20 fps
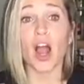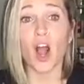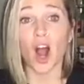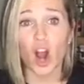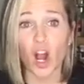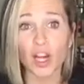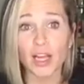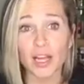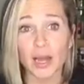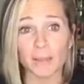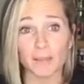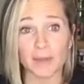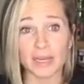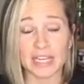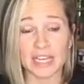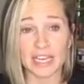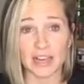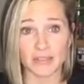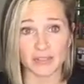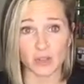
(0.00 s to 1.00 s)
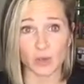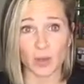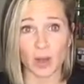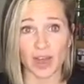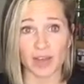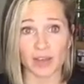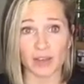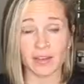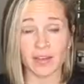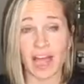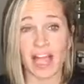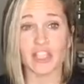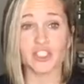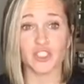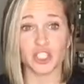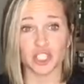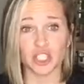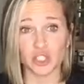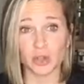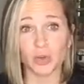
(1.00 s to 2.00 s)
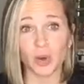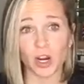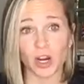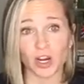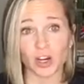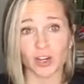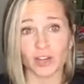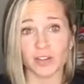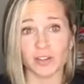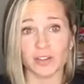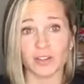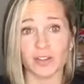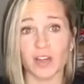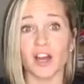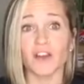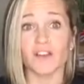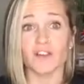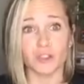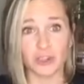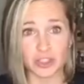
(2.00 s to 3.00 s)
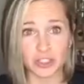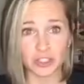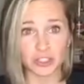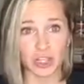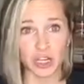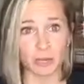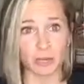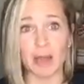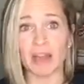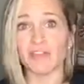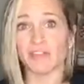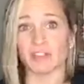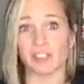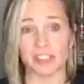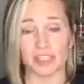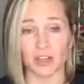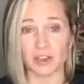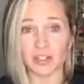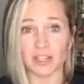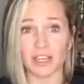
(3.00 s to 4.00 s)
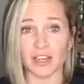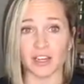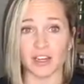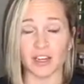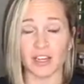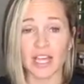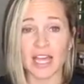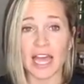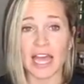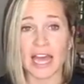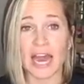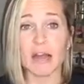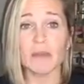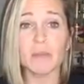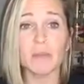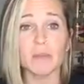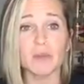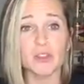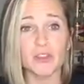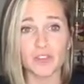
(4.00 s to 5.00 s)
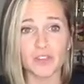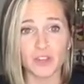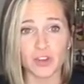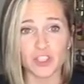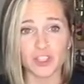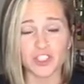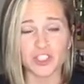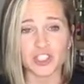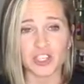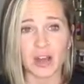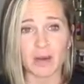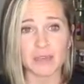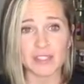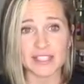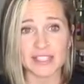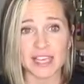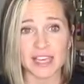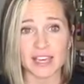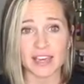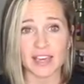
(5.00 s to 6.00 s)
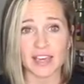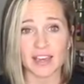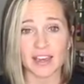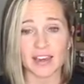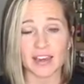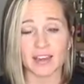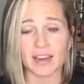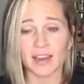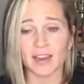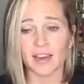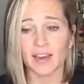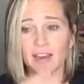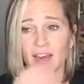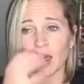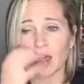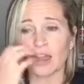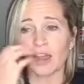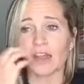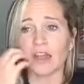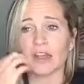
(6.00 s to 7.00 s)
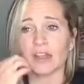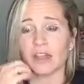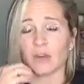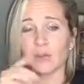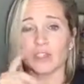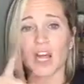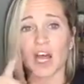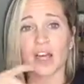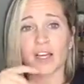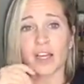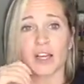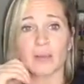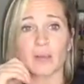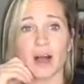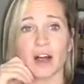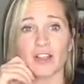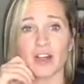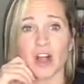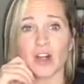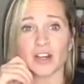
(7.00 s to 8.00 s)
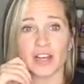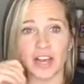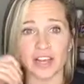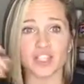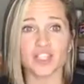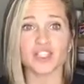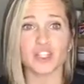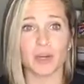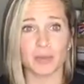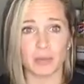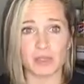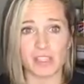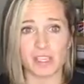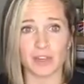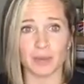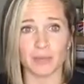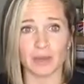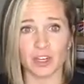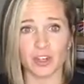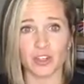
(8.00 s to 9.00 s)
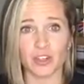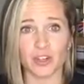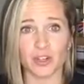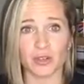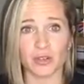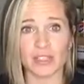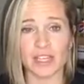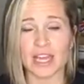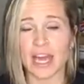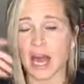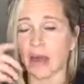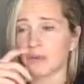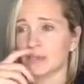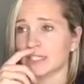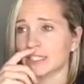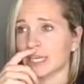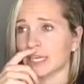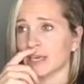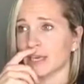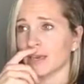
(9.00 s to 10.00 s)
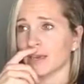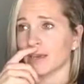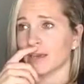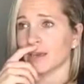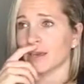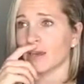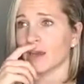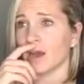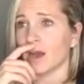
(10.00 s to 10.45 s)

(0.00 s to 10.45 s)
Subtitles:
our company gives away, actually you earn a free trip every single year. And I remember the first year I was thinking, they were talking about our next trip was gonna be a cruise. And I was thinking,